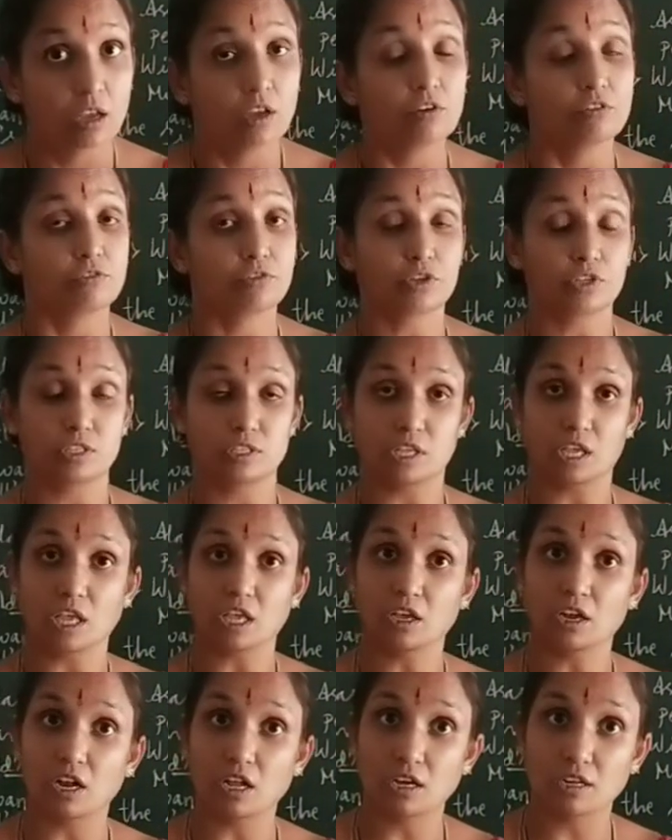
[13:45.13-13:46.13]
For
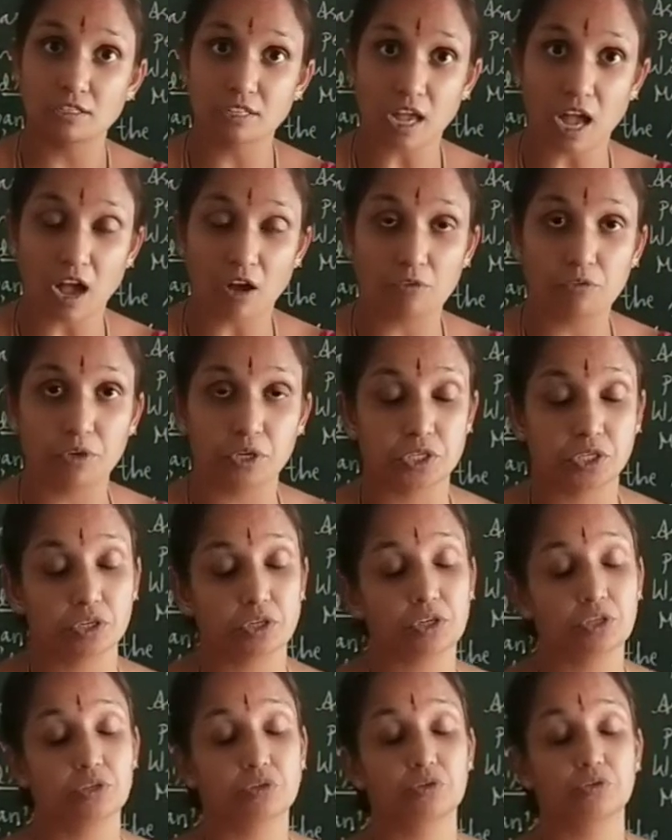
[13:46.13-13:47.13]
singulars, how we
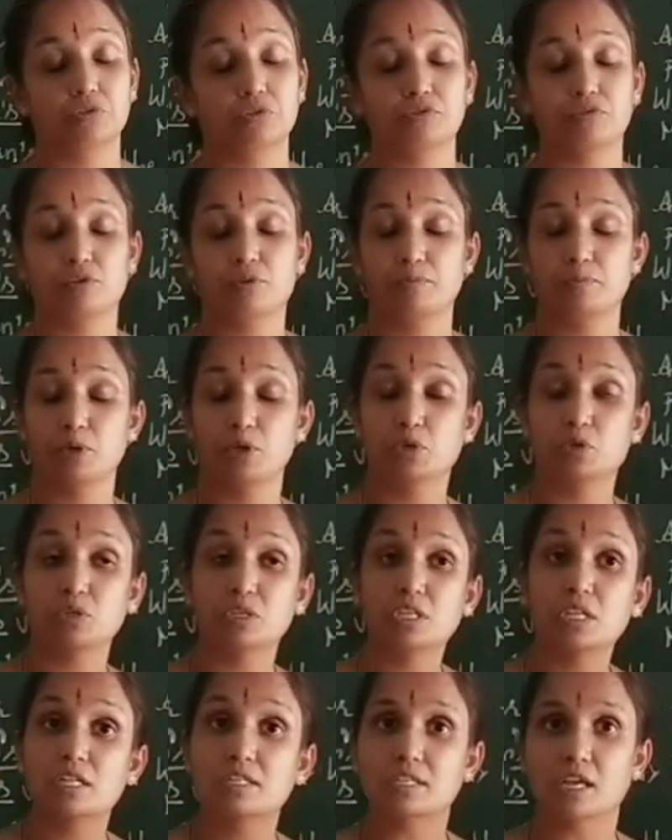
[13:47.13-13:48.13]
should use. For
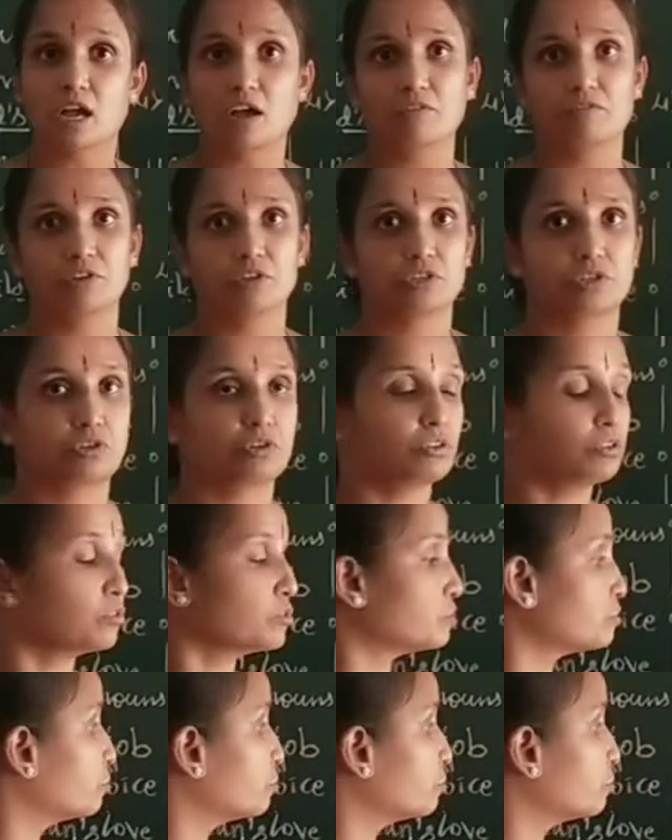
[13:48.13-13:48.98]
plurals, how we should use.